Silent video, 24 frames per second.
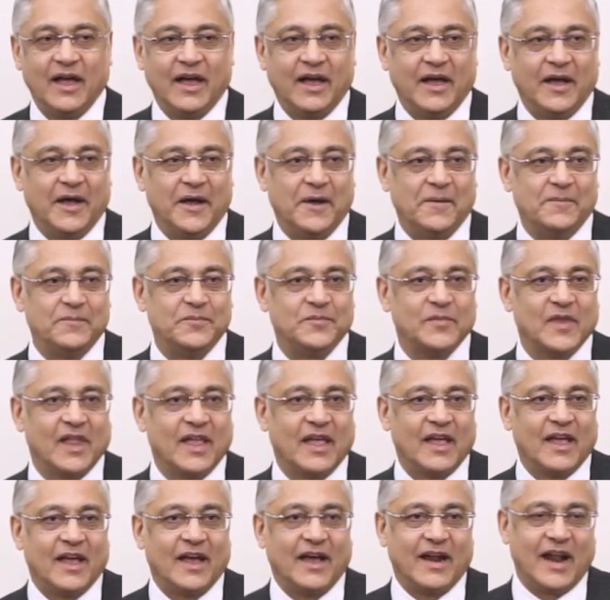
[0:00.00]
And
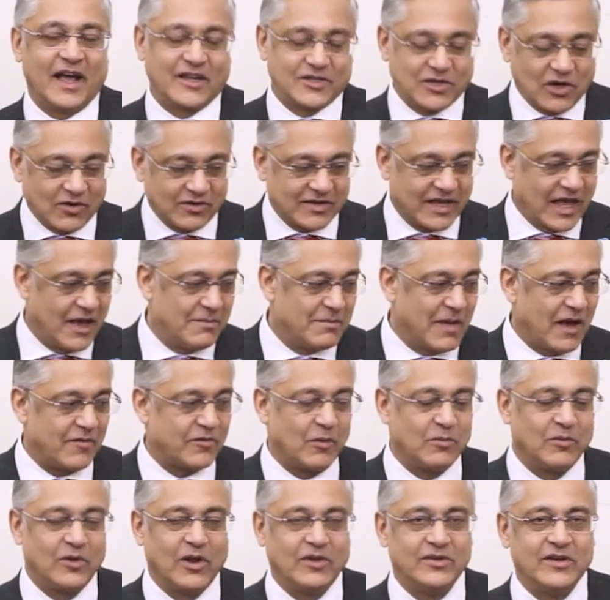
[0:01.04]
I sort of came back
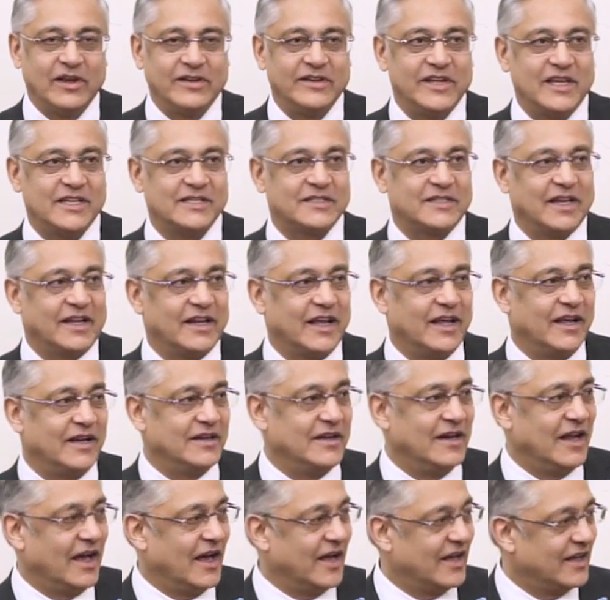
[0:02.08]
from London yesterday
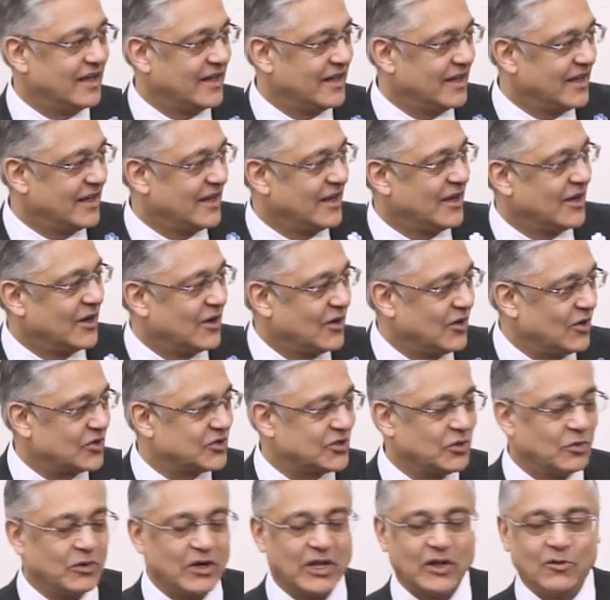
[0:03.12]
and
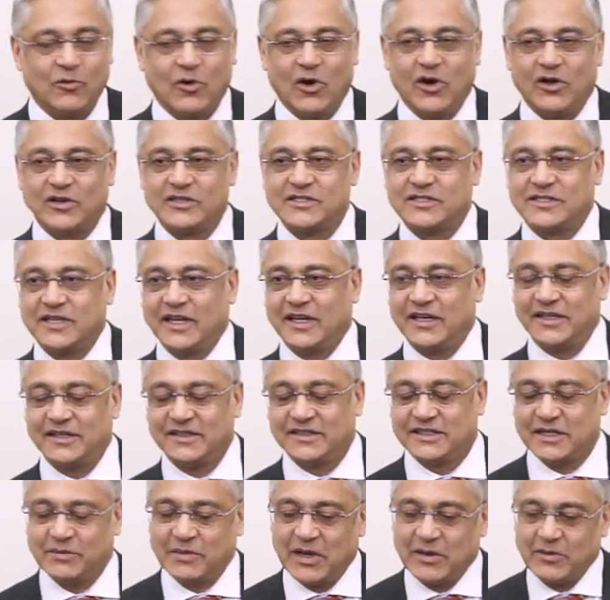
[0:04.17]
rushed to one of the wards
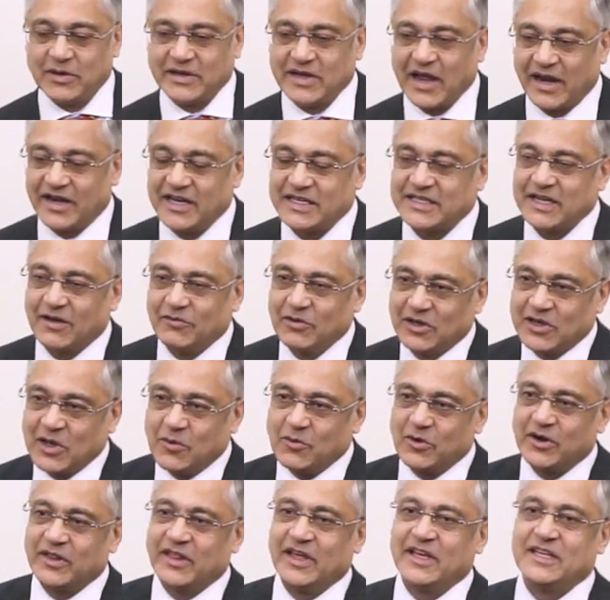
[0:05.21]
to be with Danny to have a look
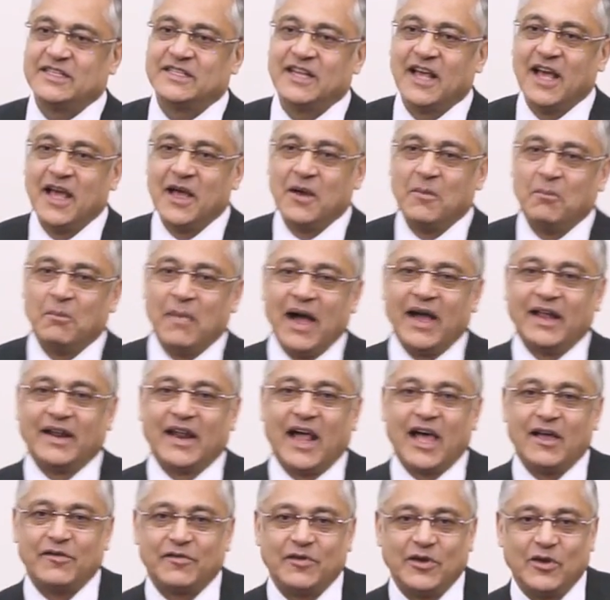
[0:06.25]
at one of these My
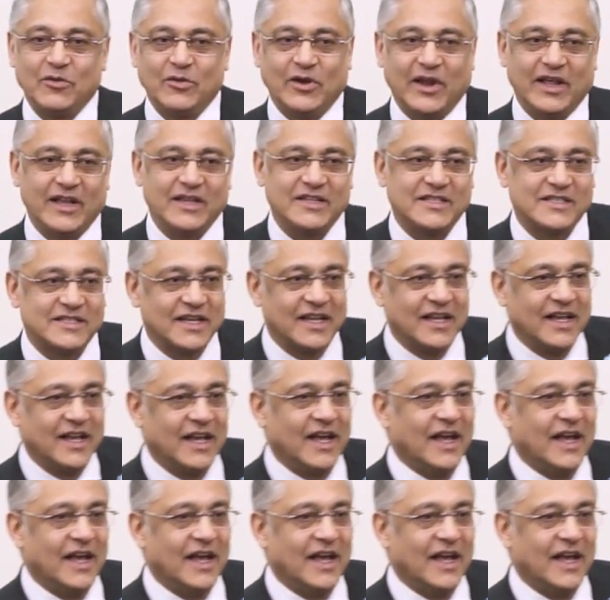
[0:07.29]
Life units.